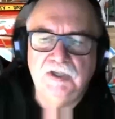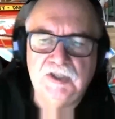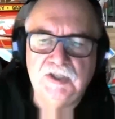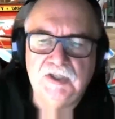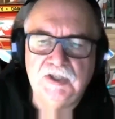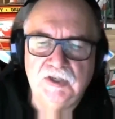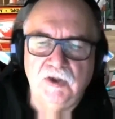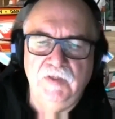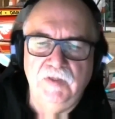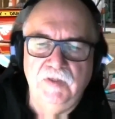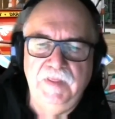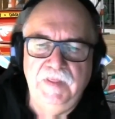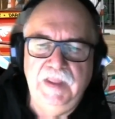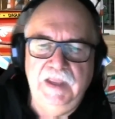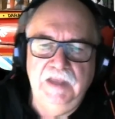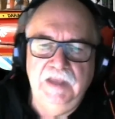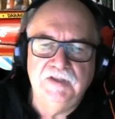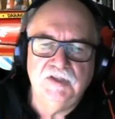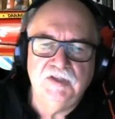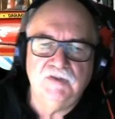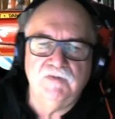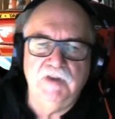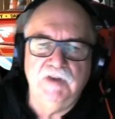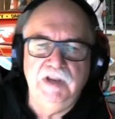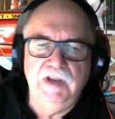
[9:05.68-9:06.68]
on their
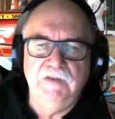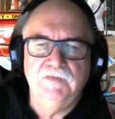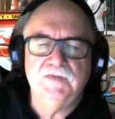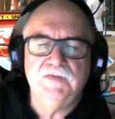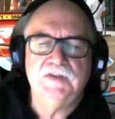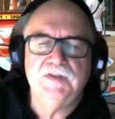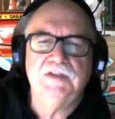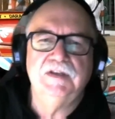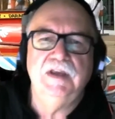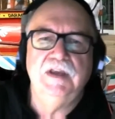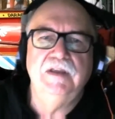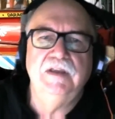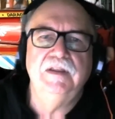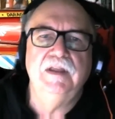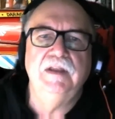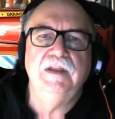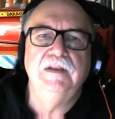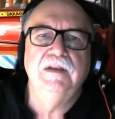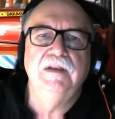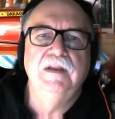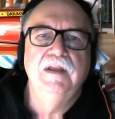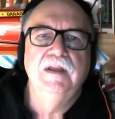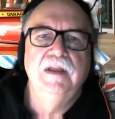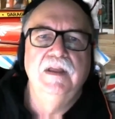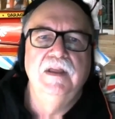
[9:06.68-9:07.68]
strengths so that
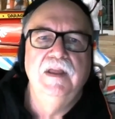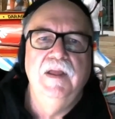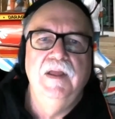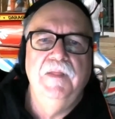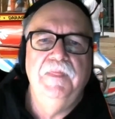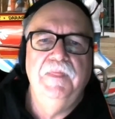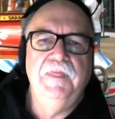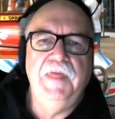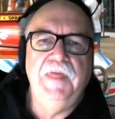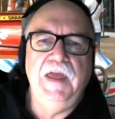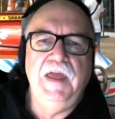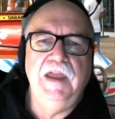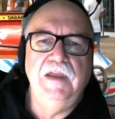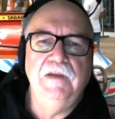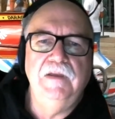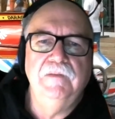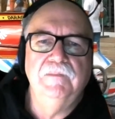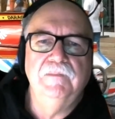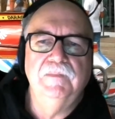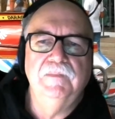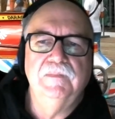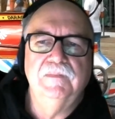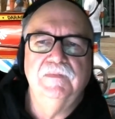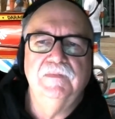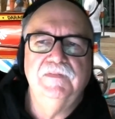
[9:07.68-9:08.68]
they
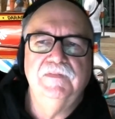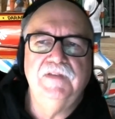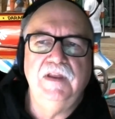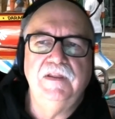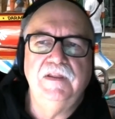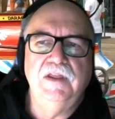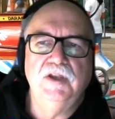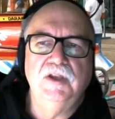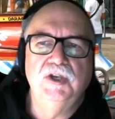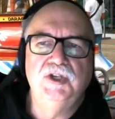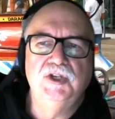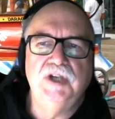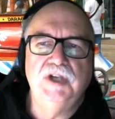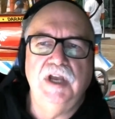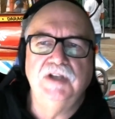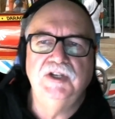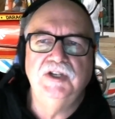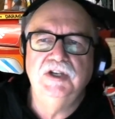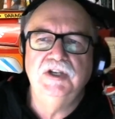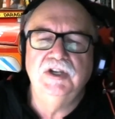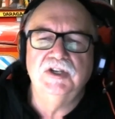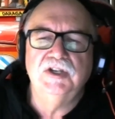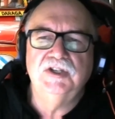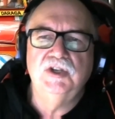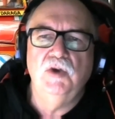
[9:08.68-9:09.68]
so that
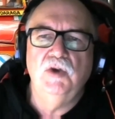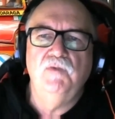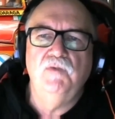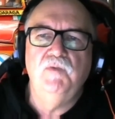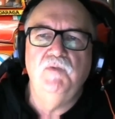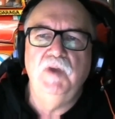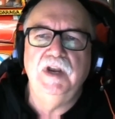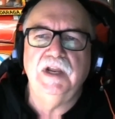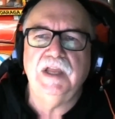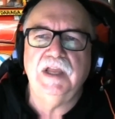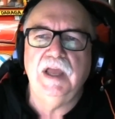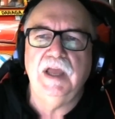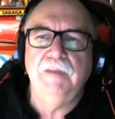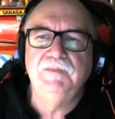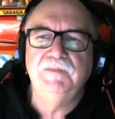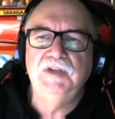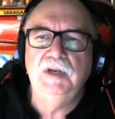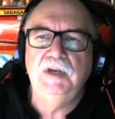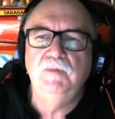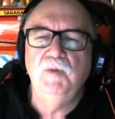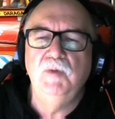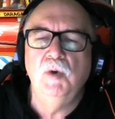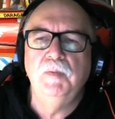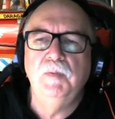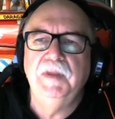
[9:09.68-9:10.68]
judging itself when it comes in
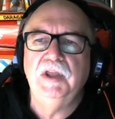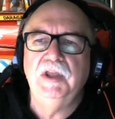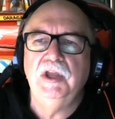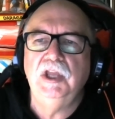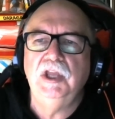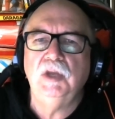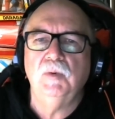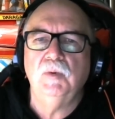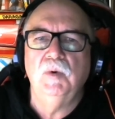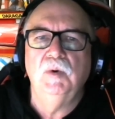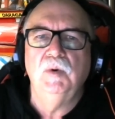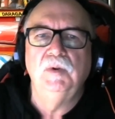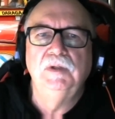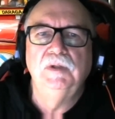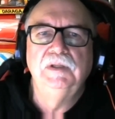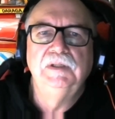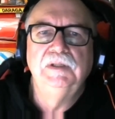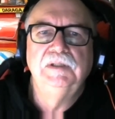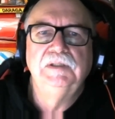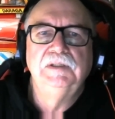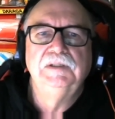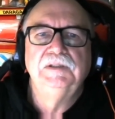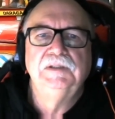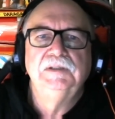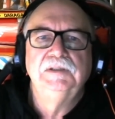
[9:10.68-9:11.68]
will be equal.
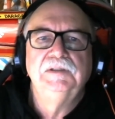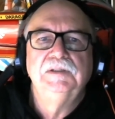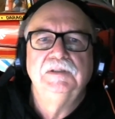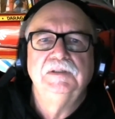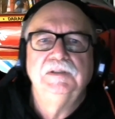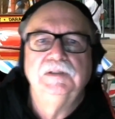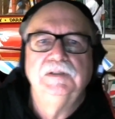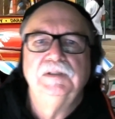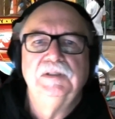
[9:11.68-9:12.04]
Have you